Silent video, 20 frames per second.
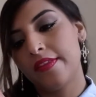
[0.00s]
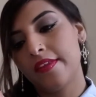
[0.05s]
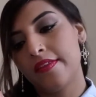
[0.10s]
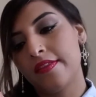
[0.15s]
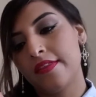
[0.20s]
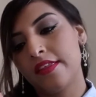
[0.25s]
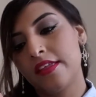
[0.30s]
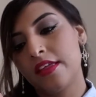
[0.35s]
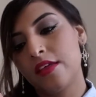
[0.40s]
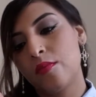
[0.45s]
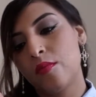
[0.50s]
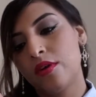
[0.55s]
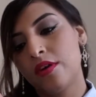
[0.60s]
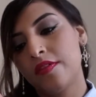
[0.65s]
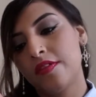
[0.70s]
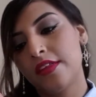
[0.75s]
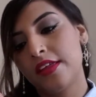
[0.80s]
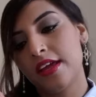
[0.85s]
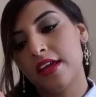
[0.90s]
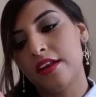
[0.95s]
and then the
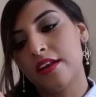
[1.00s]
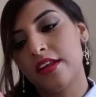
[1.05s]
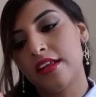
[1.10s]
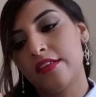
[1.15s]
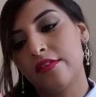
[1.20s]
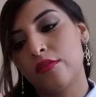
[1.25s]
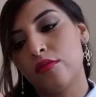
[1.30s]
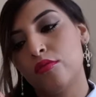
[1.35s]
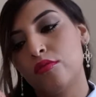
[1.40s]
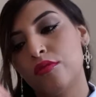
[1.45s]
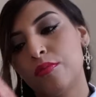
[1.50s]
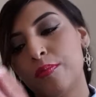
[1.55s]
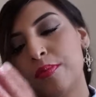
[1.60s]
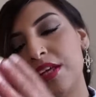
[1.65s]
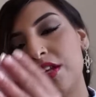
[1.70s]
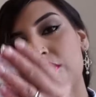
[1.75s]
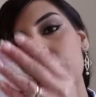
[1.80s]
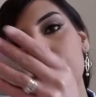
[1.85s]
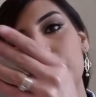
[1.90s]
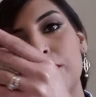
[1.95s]
one in the end is called
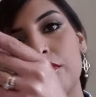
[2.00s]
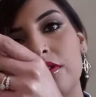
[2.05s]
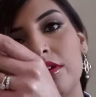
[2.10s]
Beach